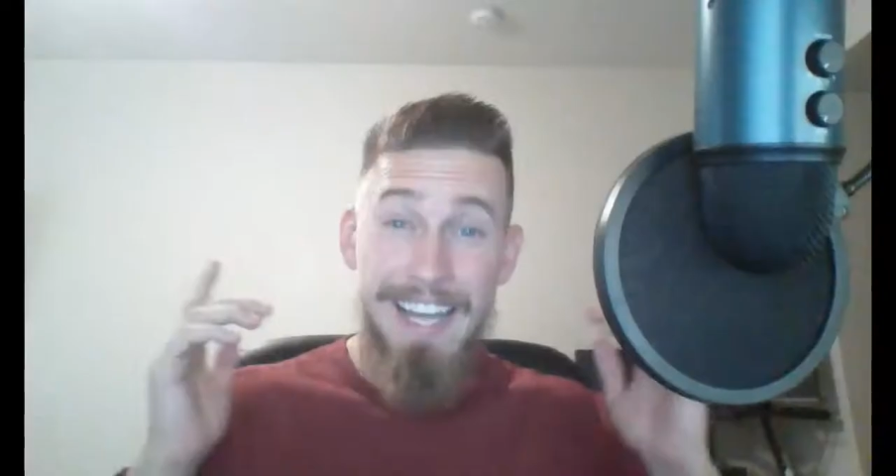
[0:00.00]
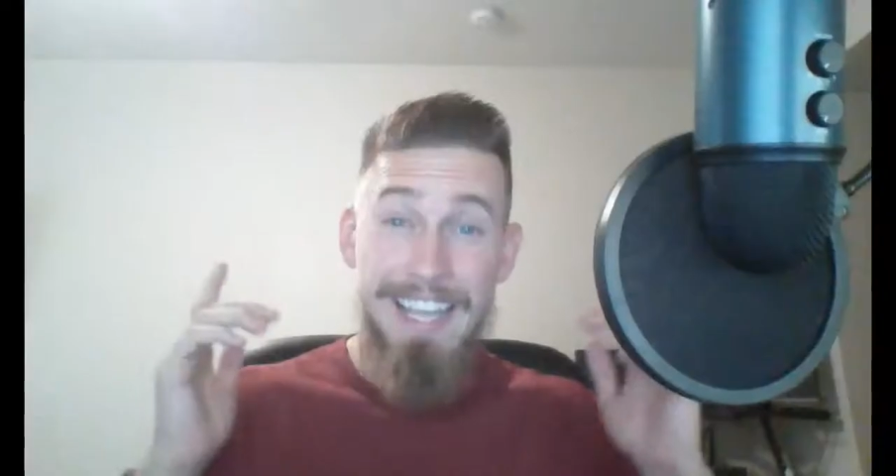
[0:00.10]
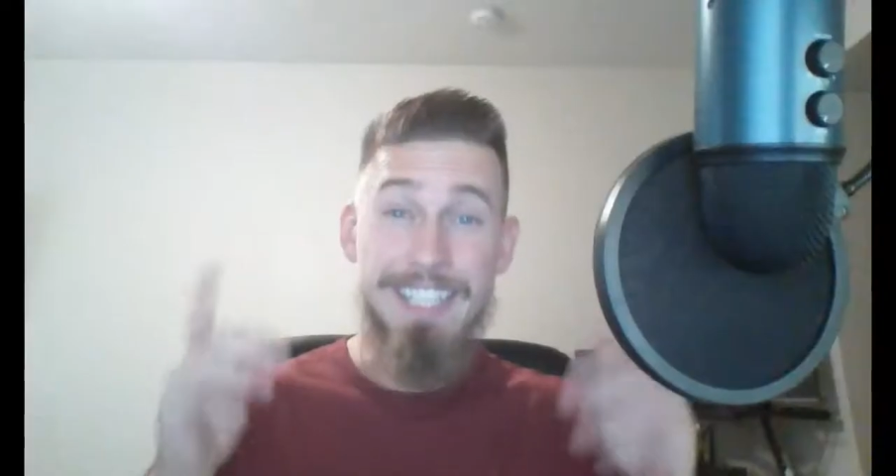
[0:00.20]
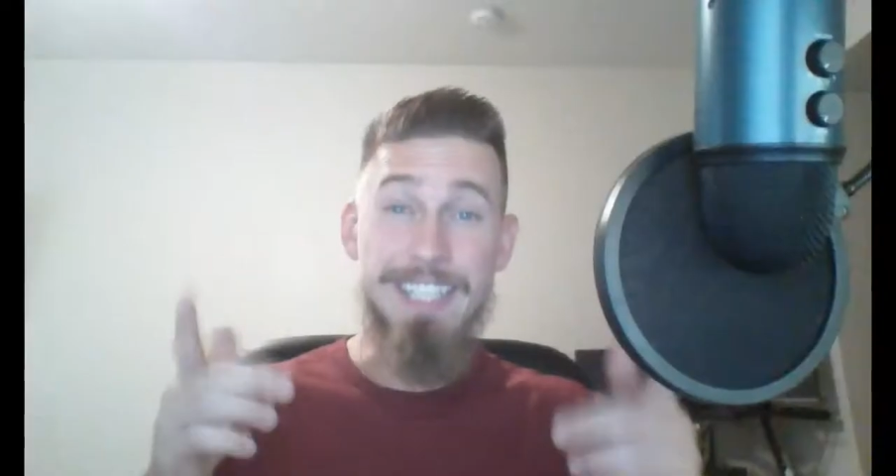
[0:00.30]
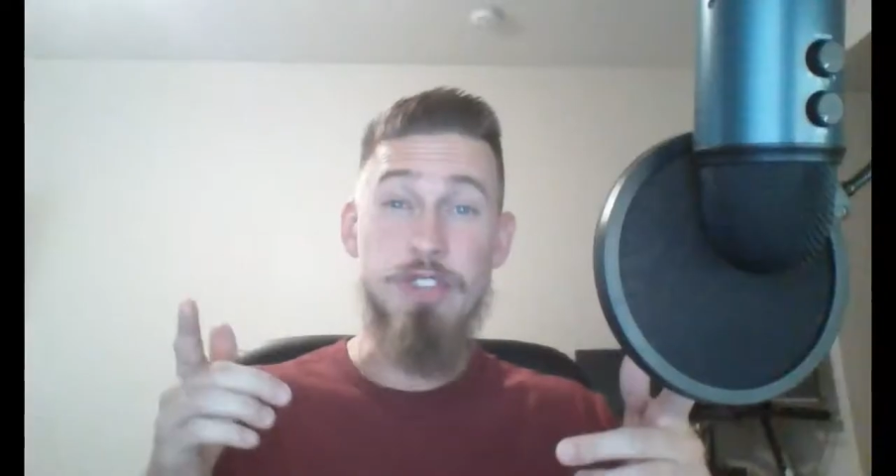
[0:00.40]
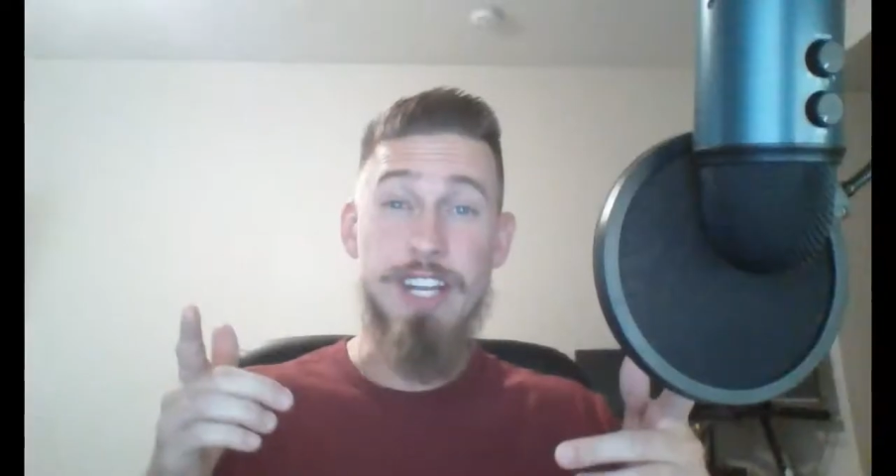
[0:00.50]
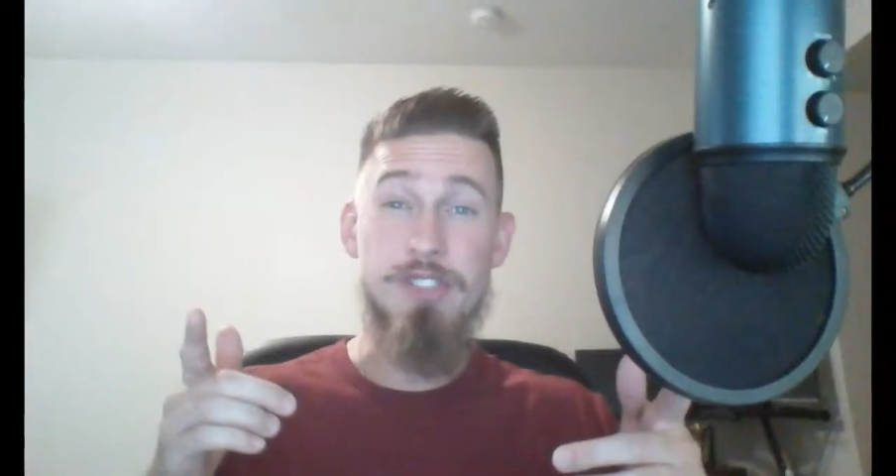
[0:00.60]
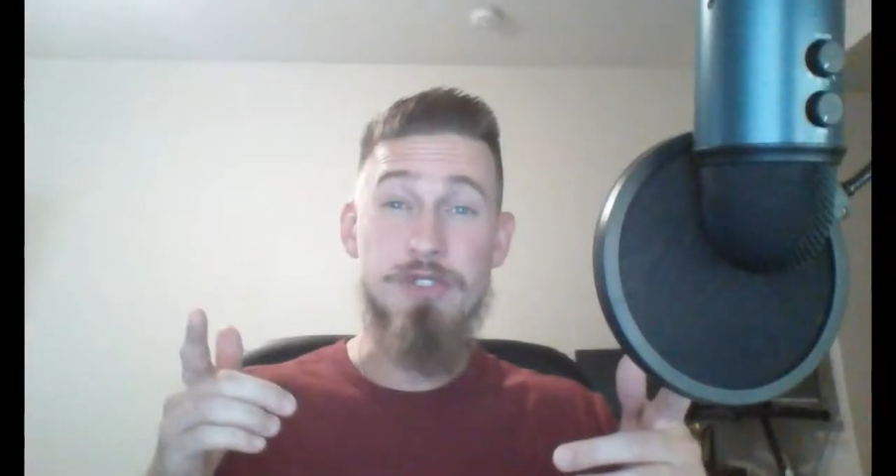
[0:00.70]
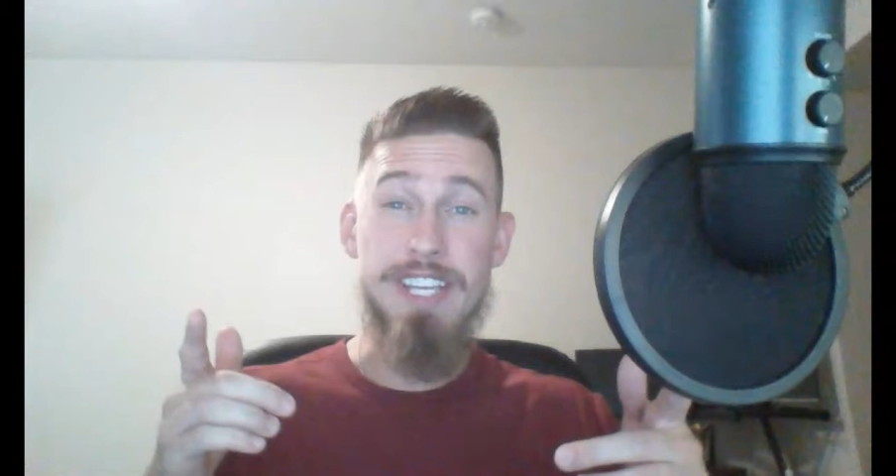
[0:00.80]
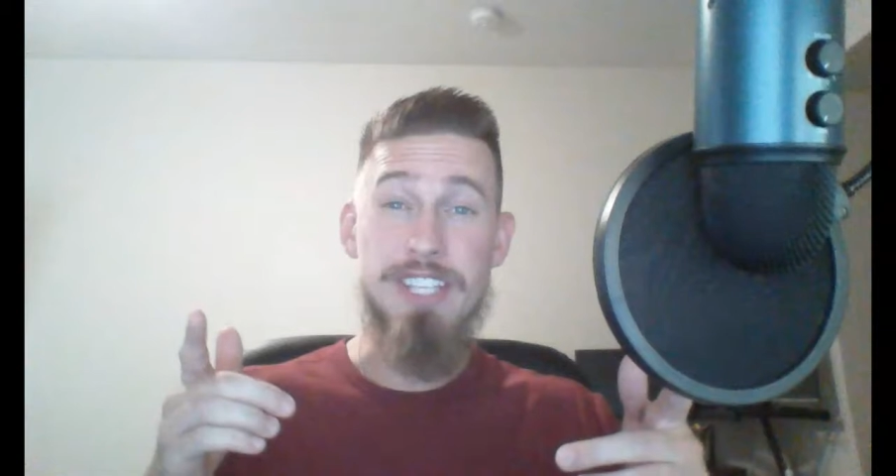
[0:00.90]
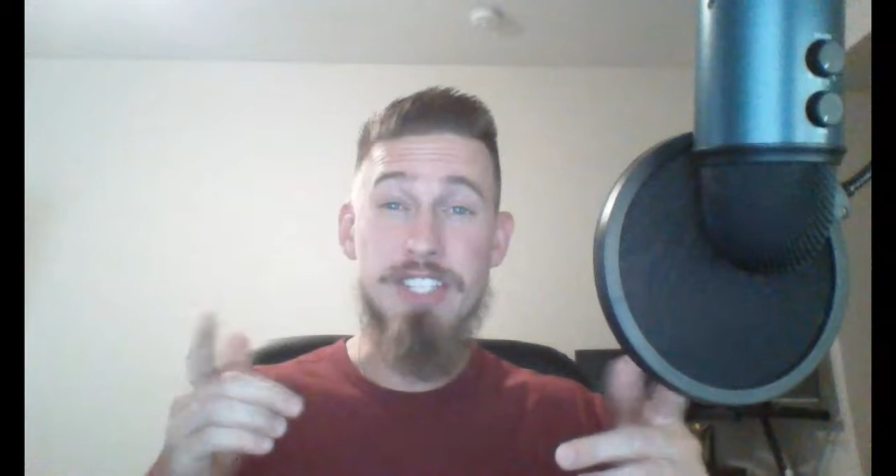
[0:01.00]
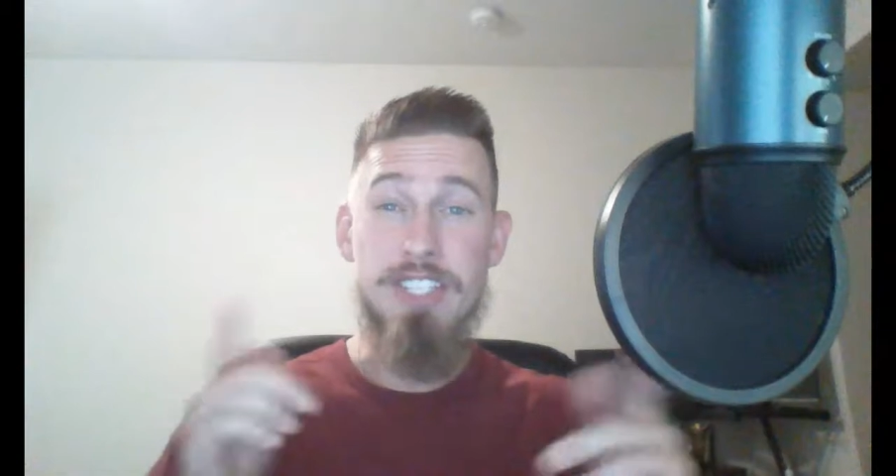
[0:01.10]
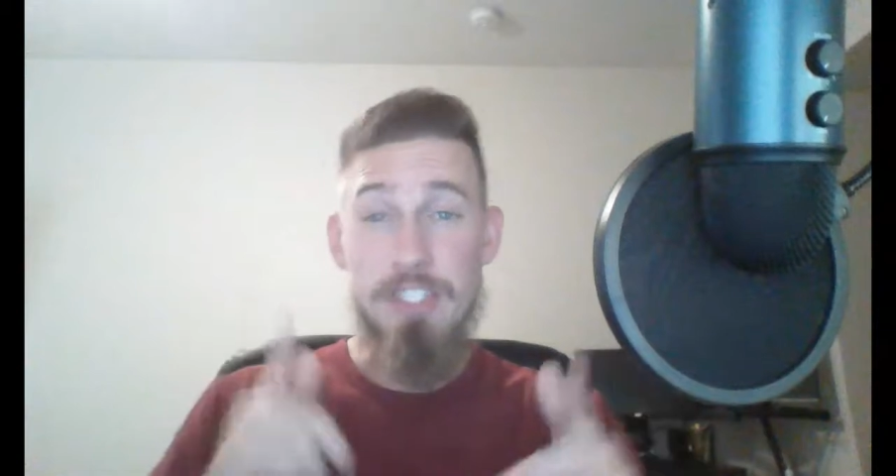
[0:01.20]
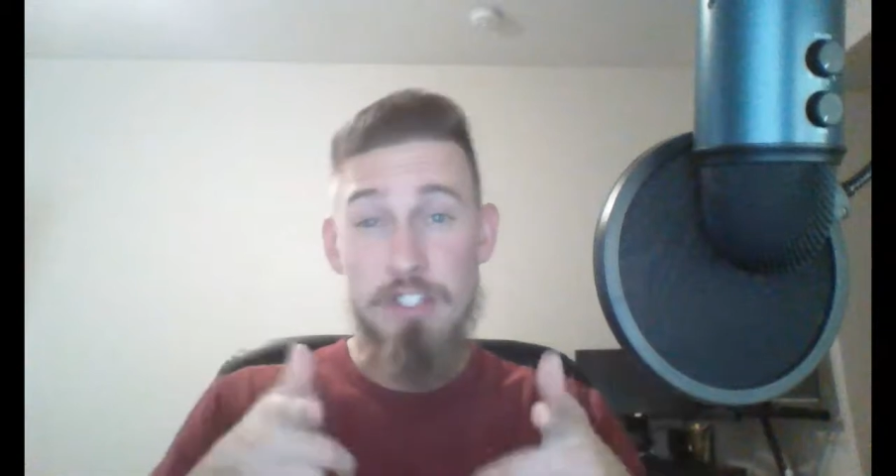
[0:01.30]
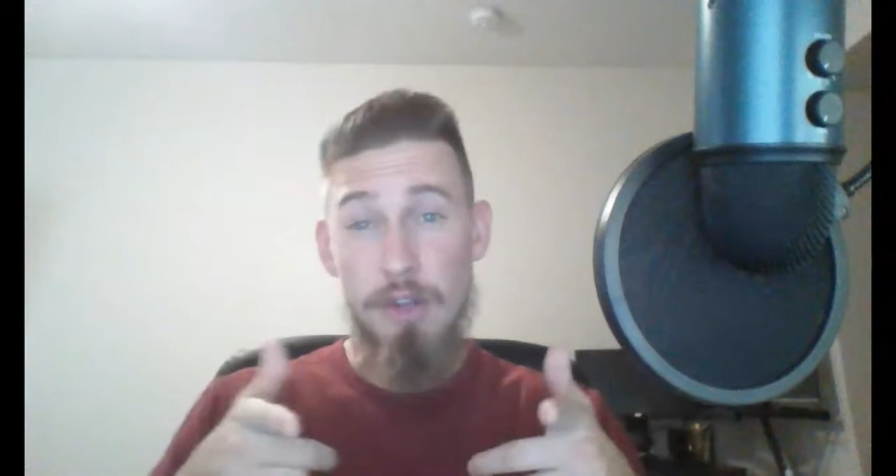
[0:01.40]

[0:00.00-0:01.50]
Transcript: Congratulations,